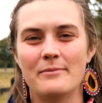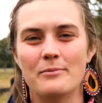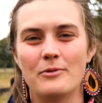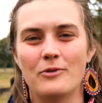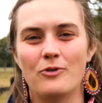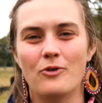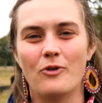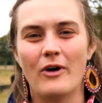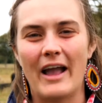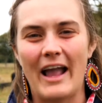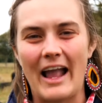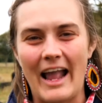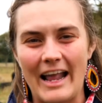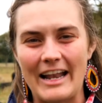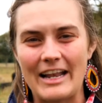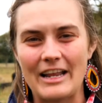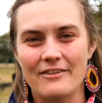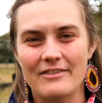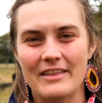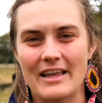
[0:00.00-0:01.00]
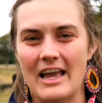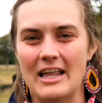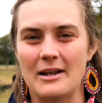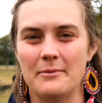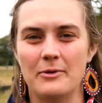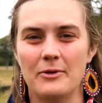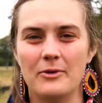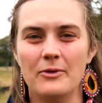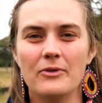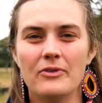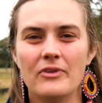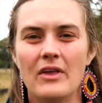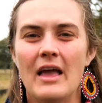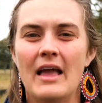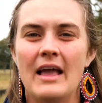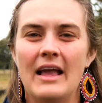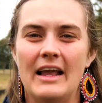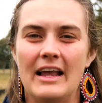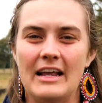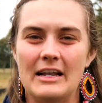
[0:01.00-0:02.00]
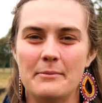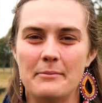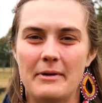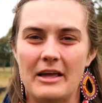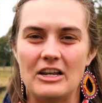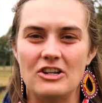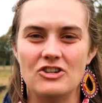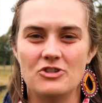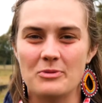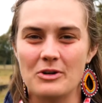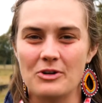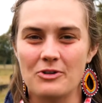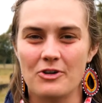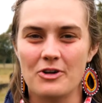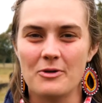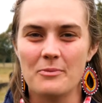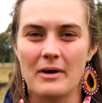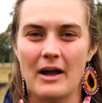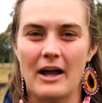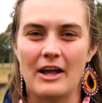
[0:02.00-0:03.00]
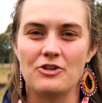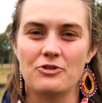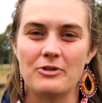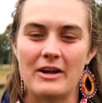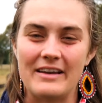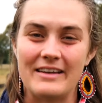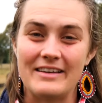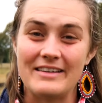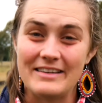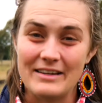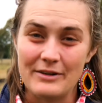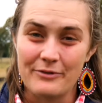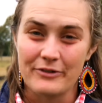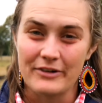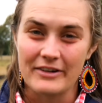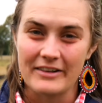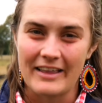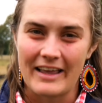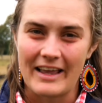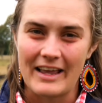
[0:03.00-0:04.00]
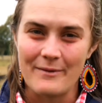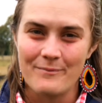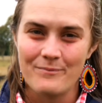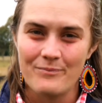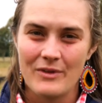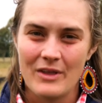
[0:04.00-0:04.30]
before any of the animals in a management group are treated differently.